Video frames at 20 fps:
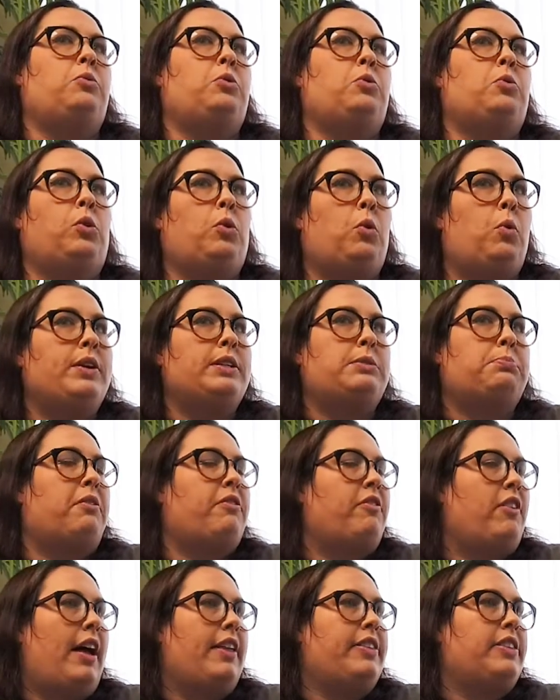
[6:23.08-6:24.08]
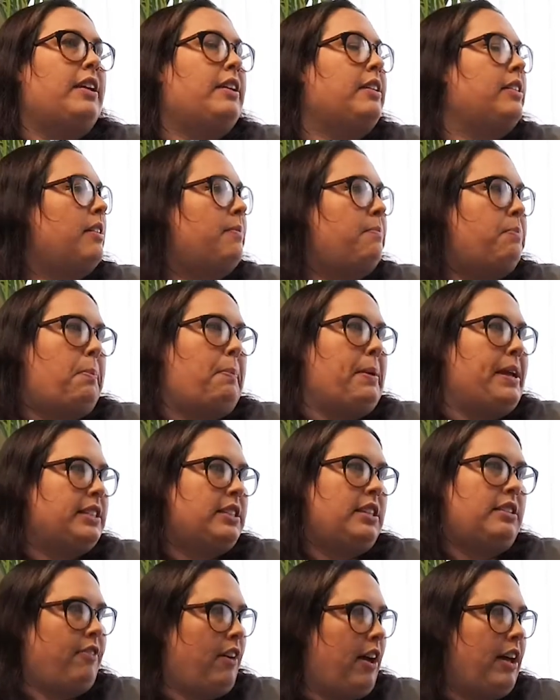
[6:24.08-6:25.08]
you'll always provide the
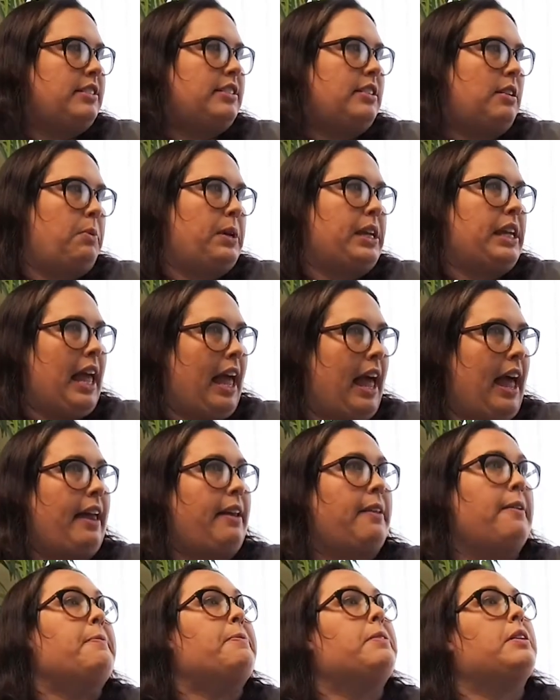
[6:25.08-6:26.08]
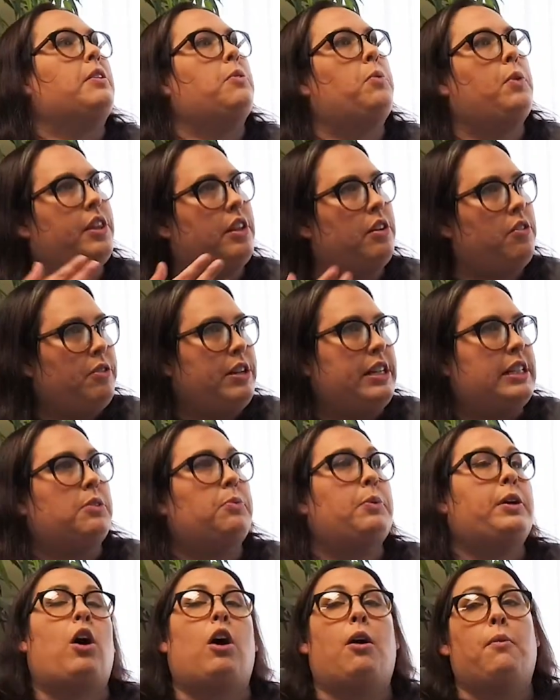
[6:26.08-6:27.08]
best advice that we can within
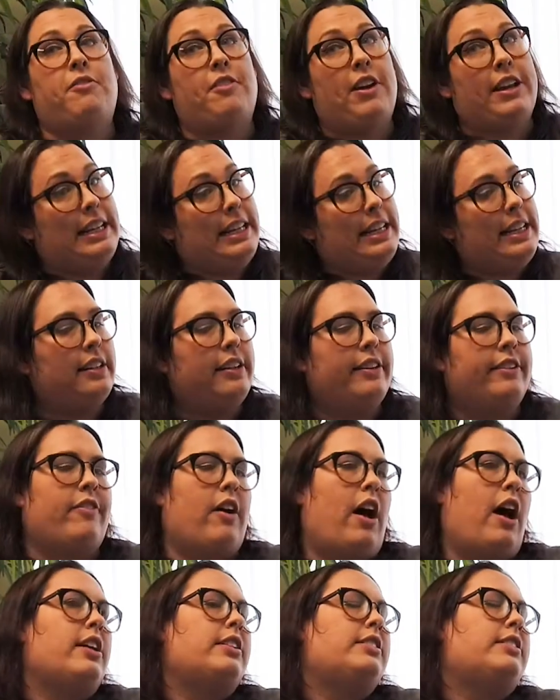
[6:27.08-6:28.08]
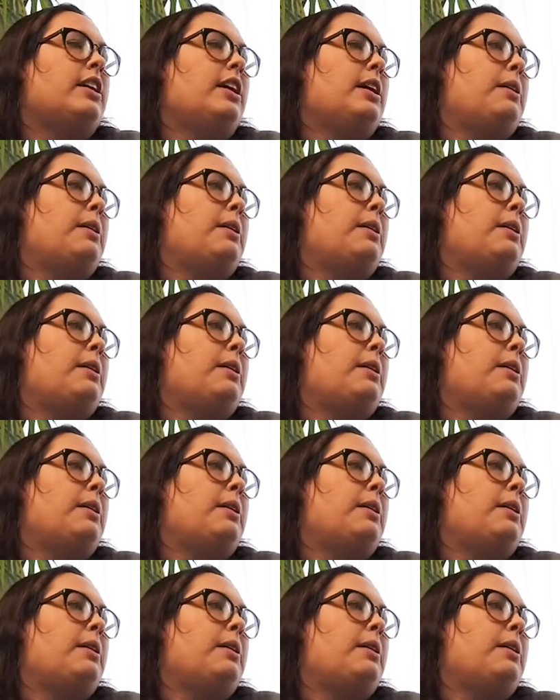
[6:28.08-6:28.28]
reason. We can't provide legal advice,